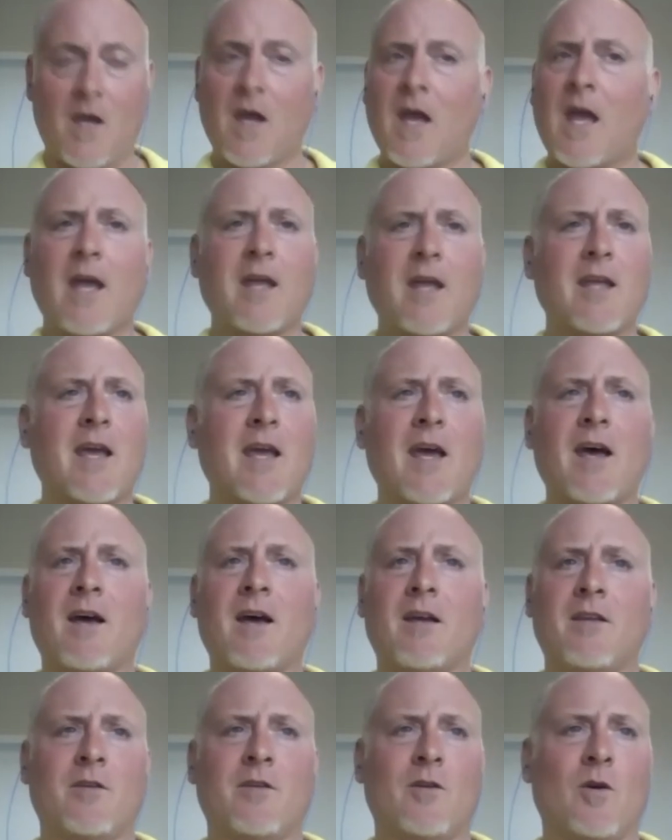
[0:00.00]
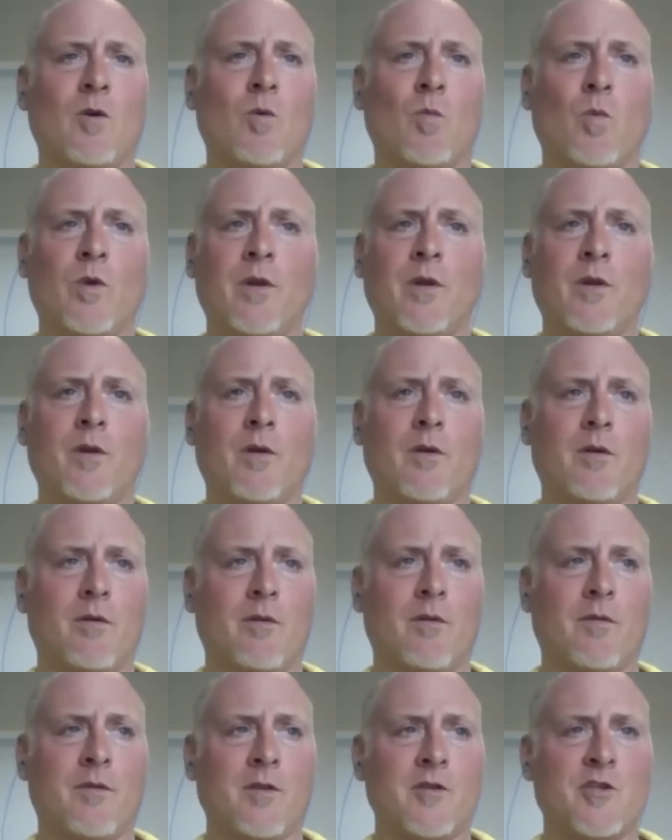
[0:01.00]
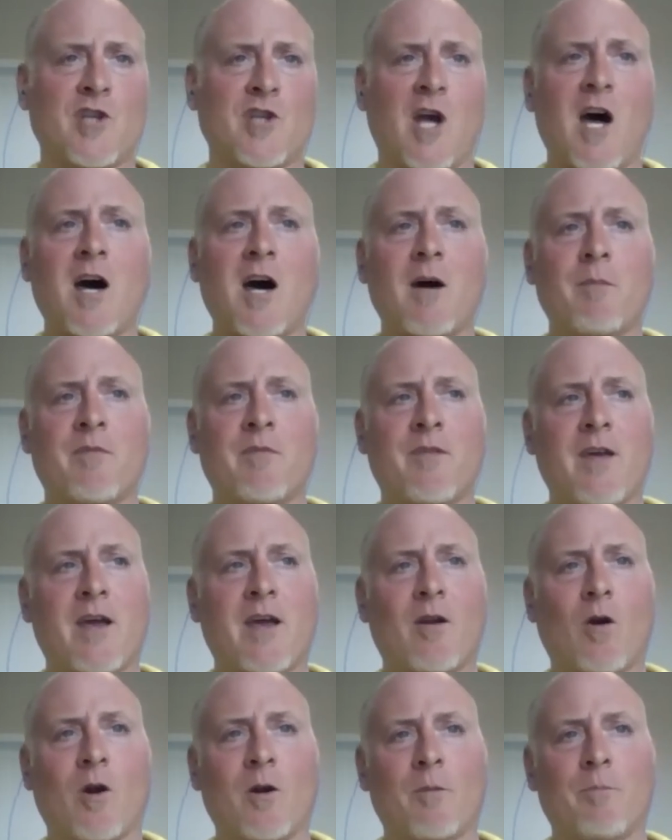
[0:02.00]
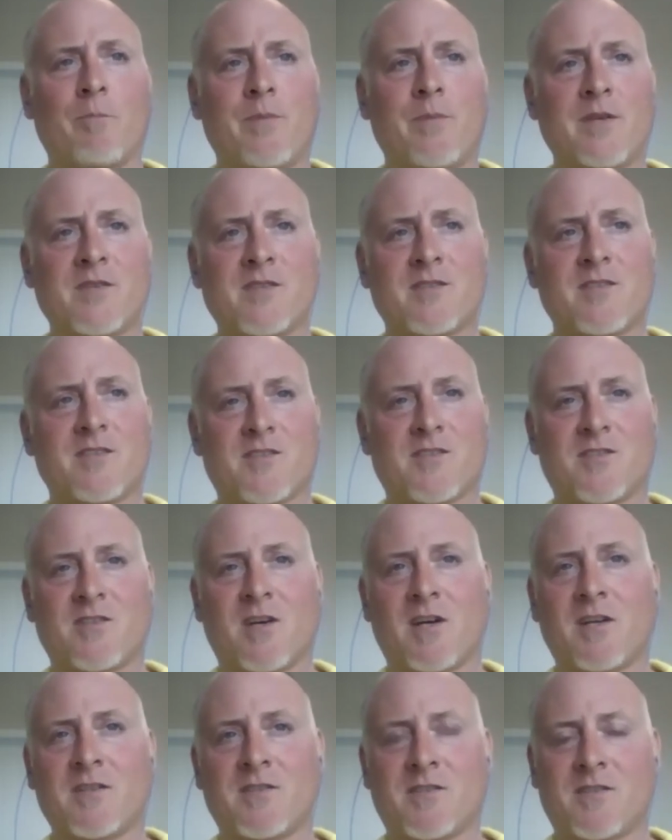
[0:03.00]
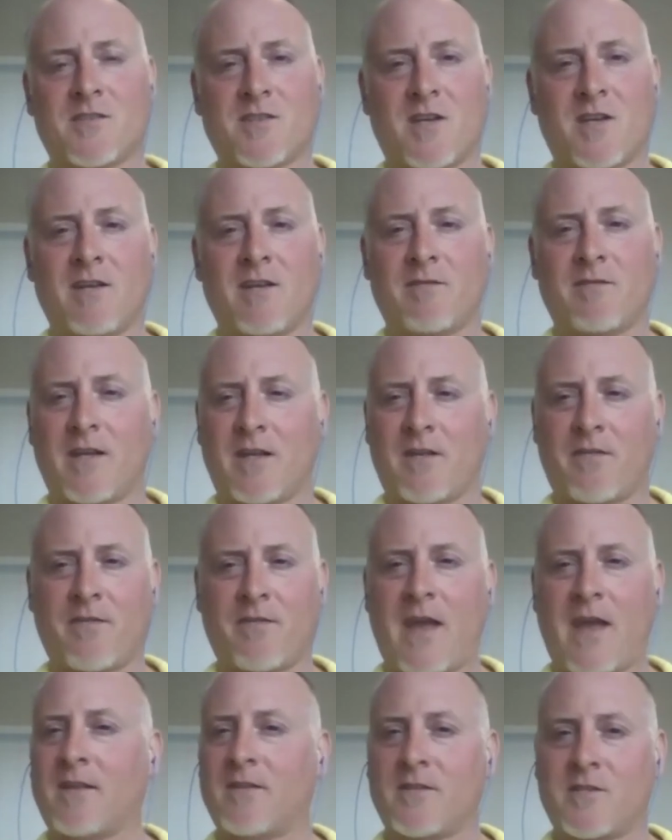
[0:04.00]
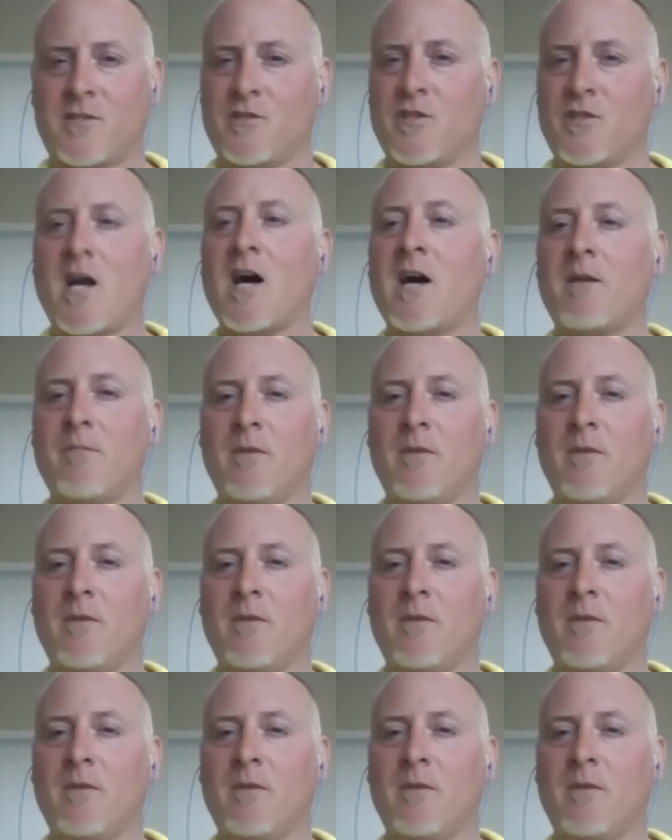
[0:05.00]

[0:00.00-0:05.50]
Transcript: Yeah, the job that our business does is kind of like a thankless job.